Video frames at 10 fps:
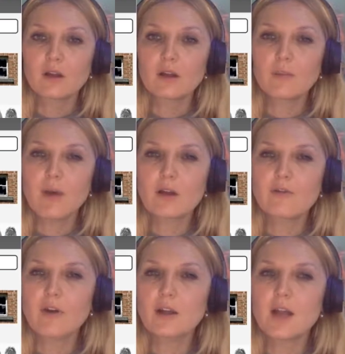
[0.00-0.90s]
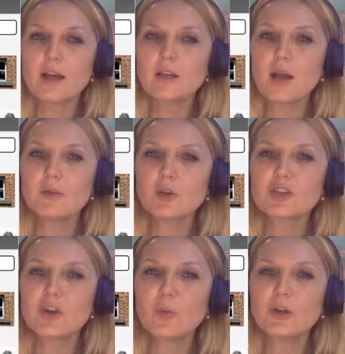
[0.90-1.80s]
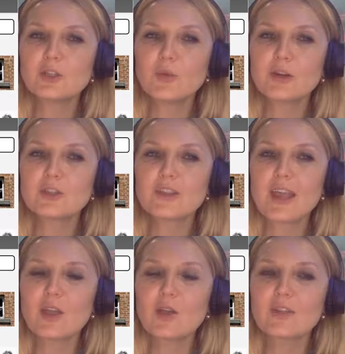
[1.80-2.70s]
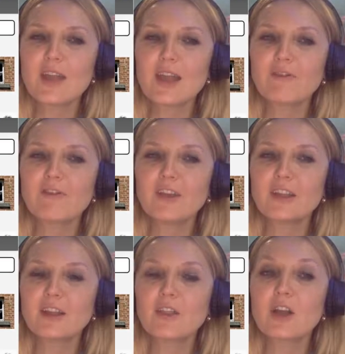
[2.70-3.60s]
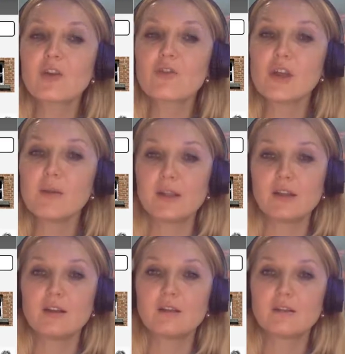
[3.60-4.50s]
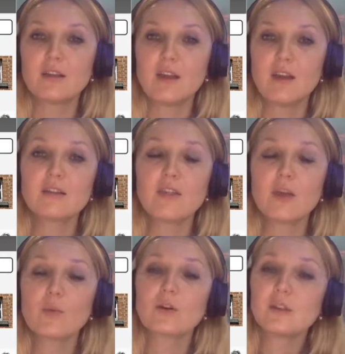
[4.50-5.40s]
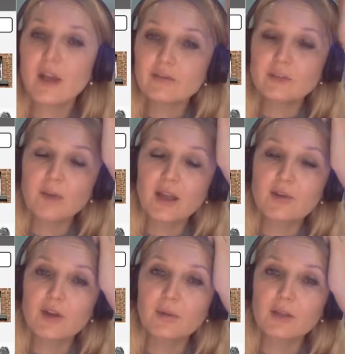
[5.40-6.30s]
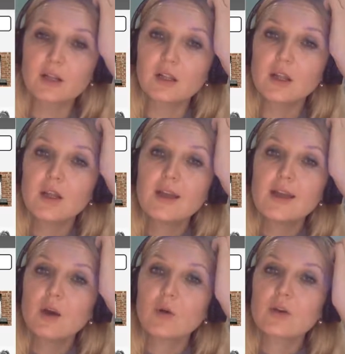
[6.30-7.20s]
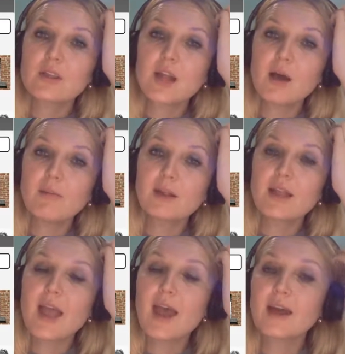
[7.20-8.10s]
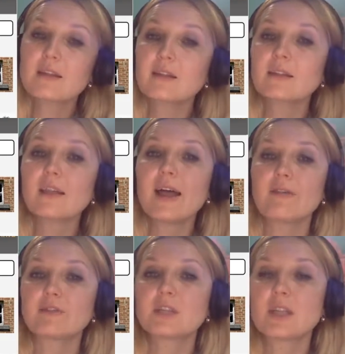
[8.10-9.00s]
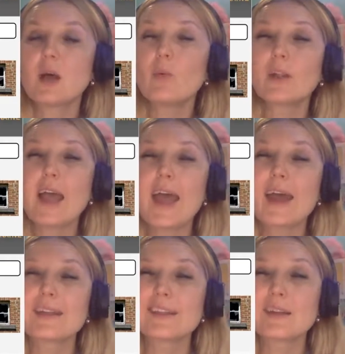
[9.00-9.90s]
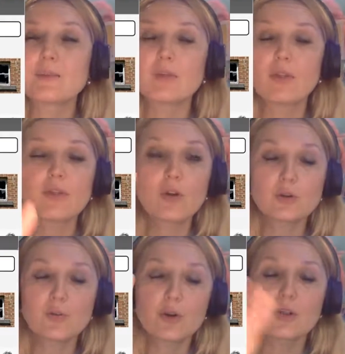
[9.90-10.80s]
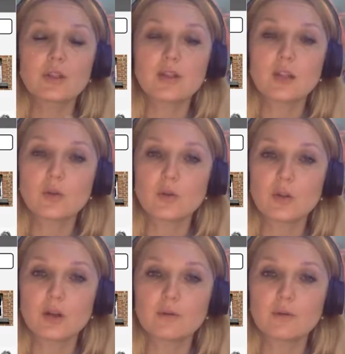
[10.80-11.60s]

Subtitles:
Bakfan, I'm not sure what you want to say. You said the criminal. Yes, they were left by criminal. Or someone has left. Someone has, the third person singular.